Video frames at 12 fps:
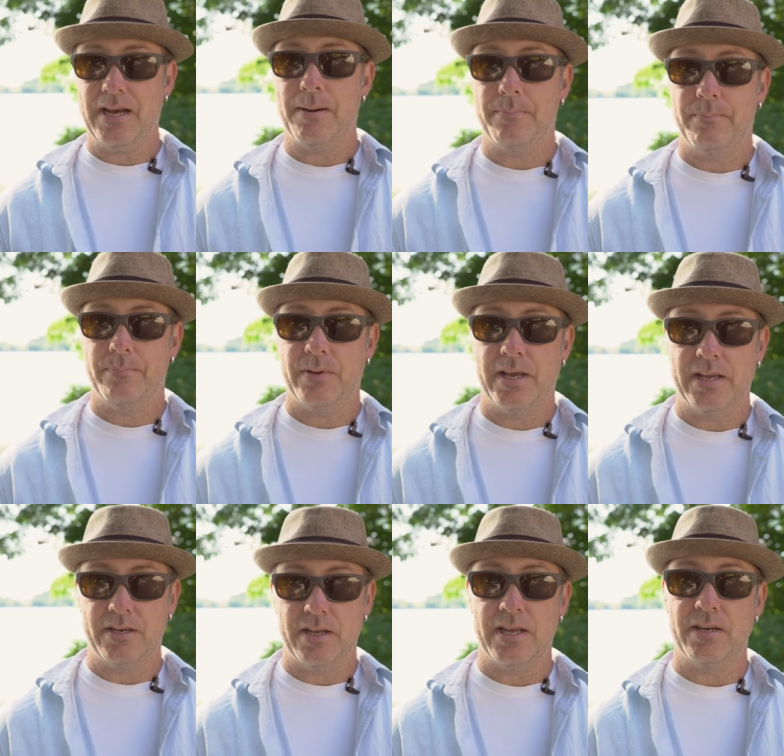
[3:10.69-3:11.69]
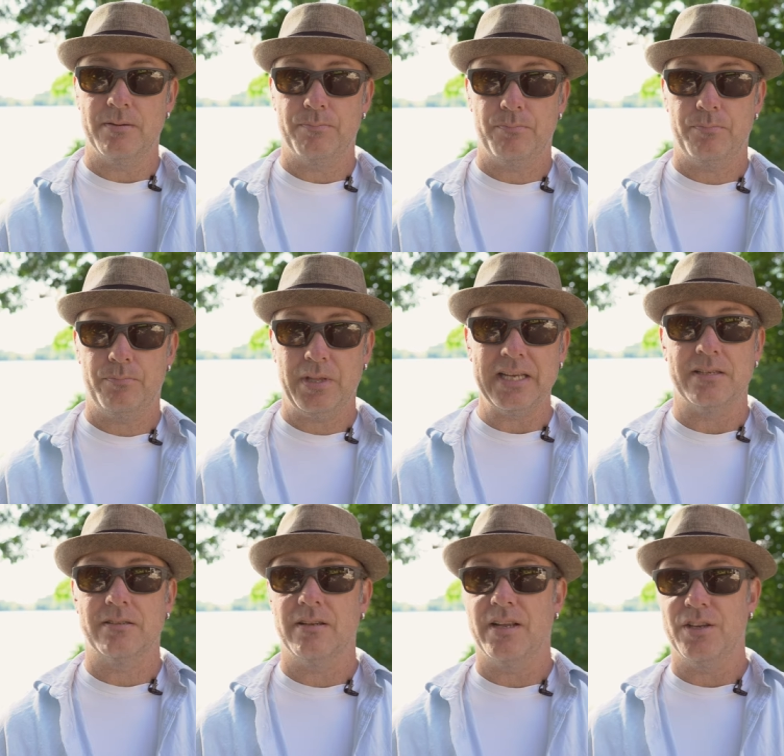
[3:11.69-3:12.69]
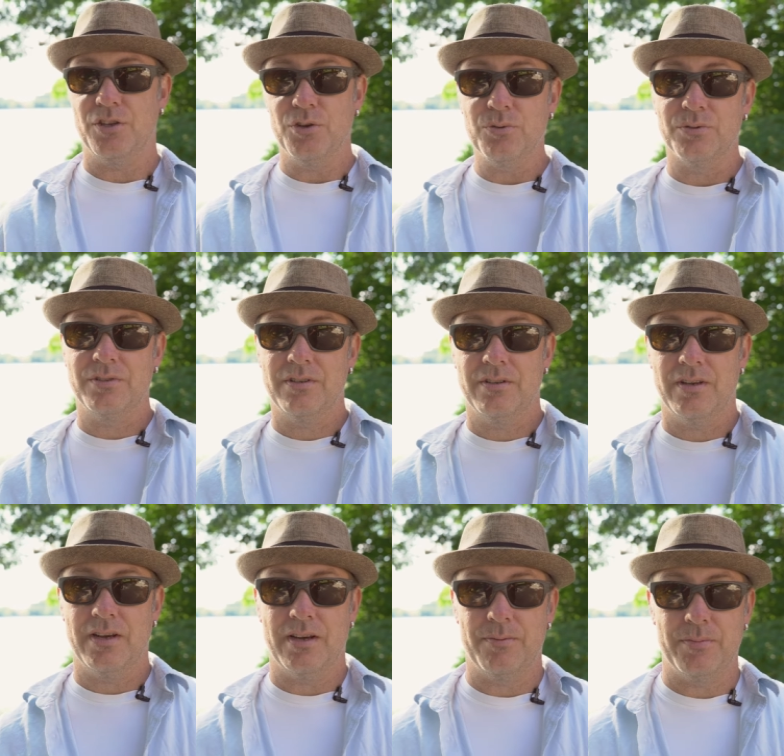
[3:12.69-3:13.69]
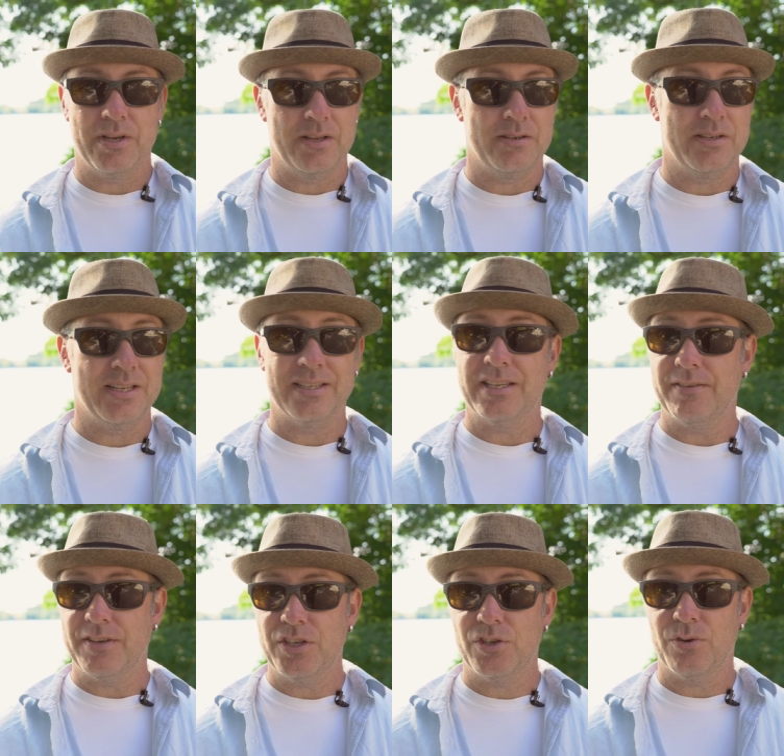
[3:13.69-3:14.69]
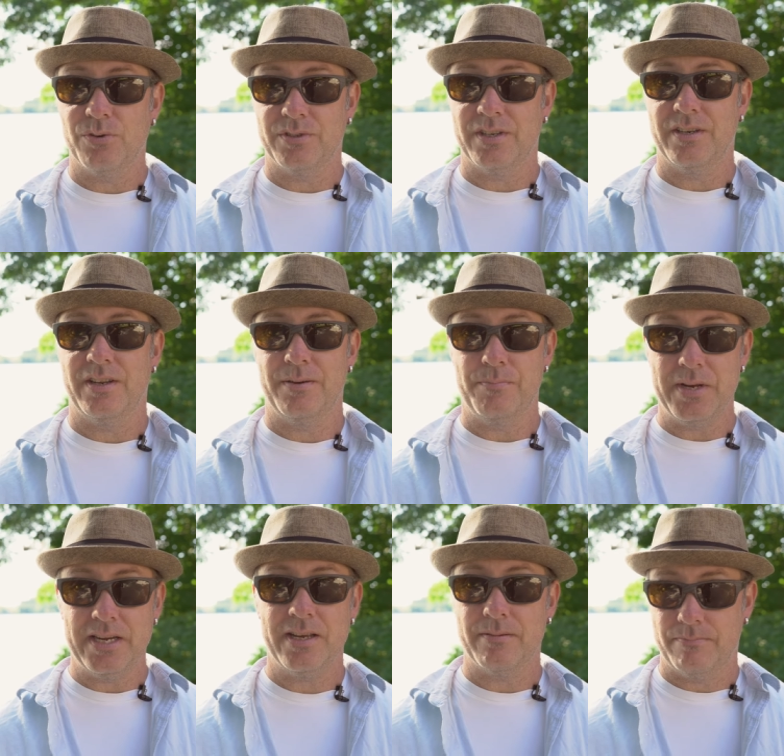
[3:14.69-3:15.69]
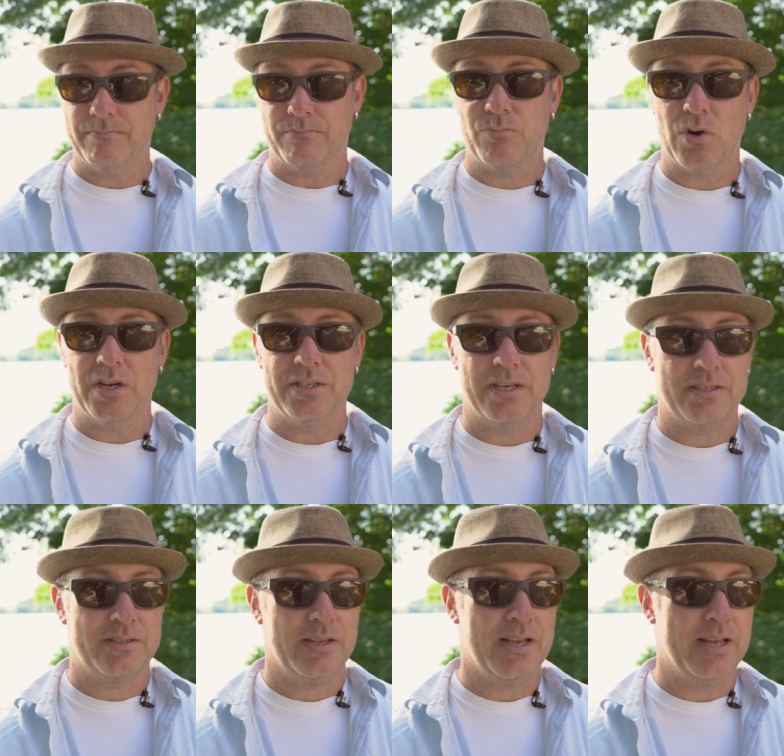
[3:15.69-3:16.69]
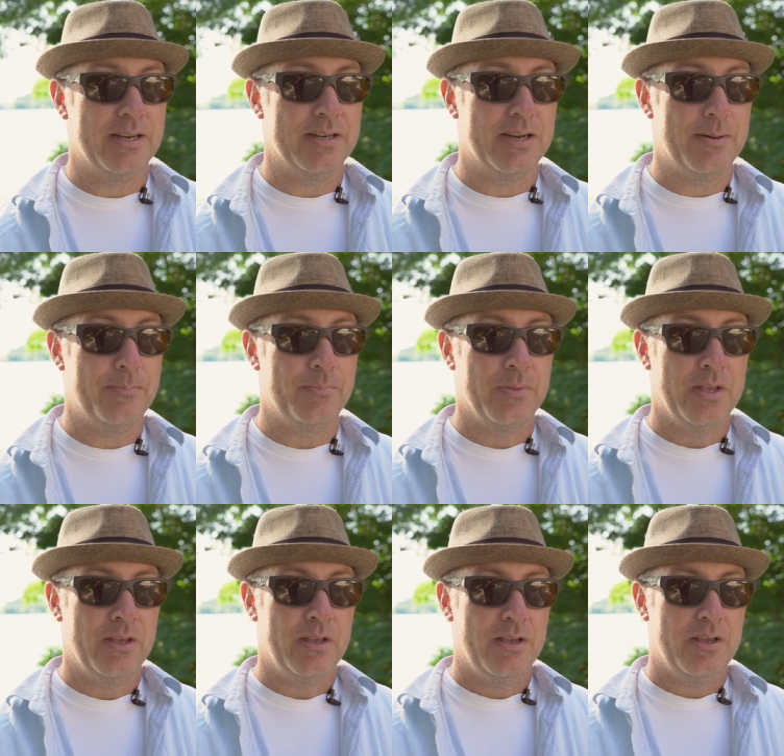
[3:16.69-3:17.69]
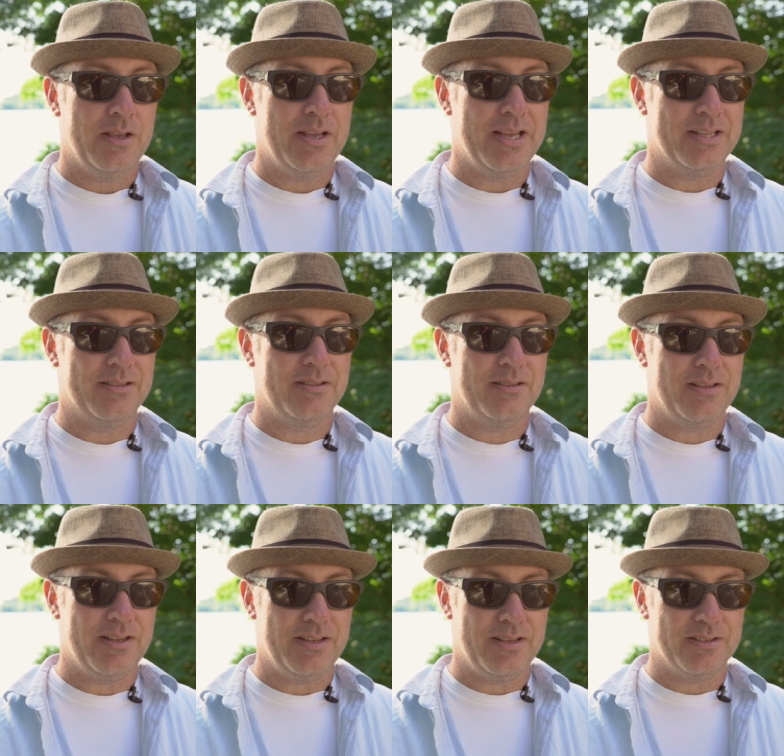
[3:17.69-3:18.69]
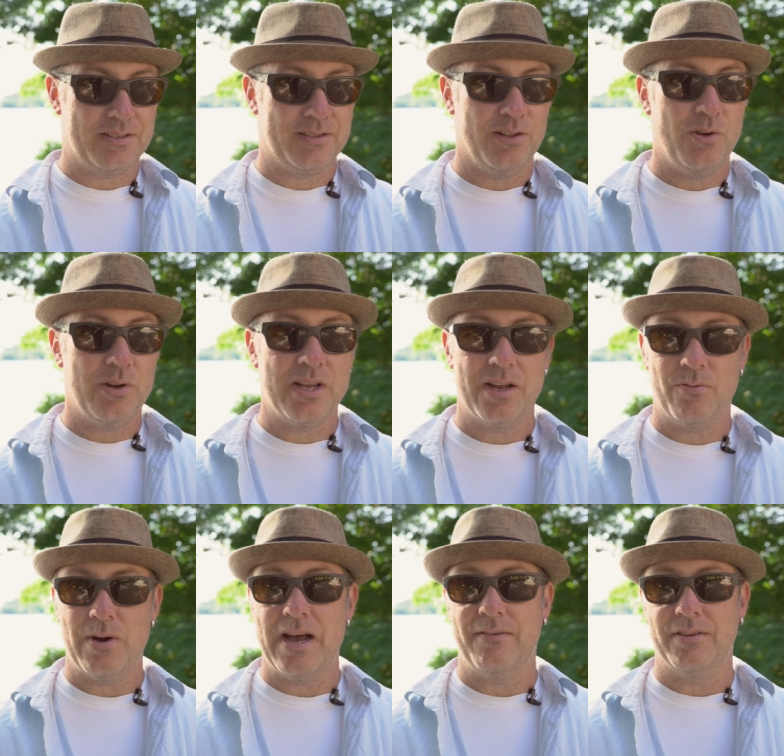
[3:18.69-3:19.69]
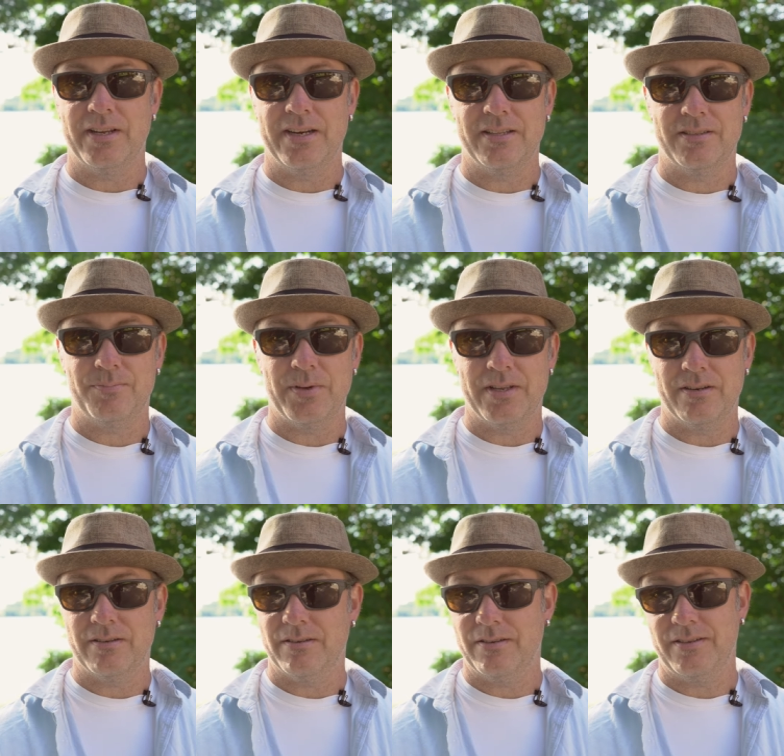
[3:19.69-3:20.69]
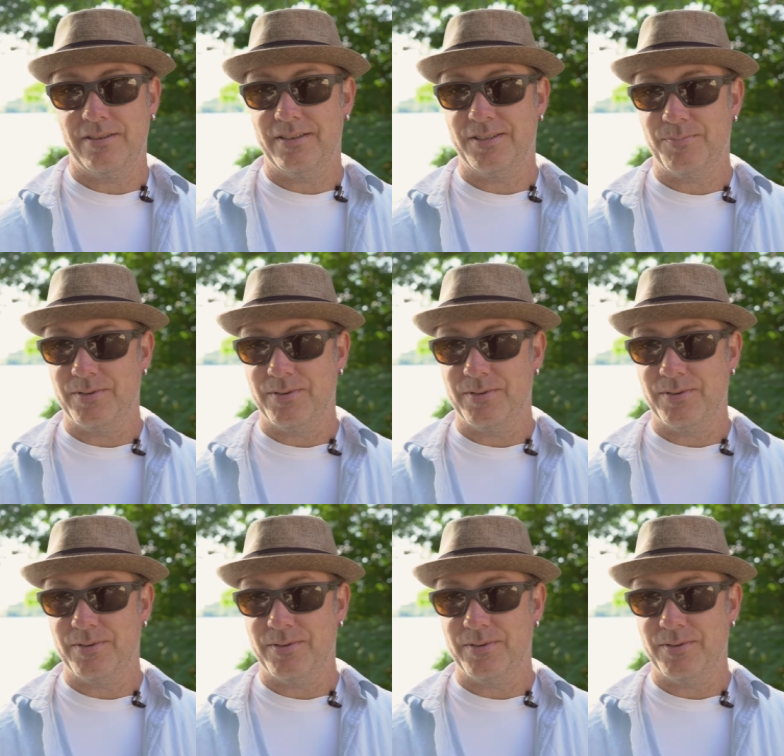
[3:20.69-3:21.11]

up and, and placed and used um, and in TV shows and, and media projects. And um, it slowly unraveled, and it's been it's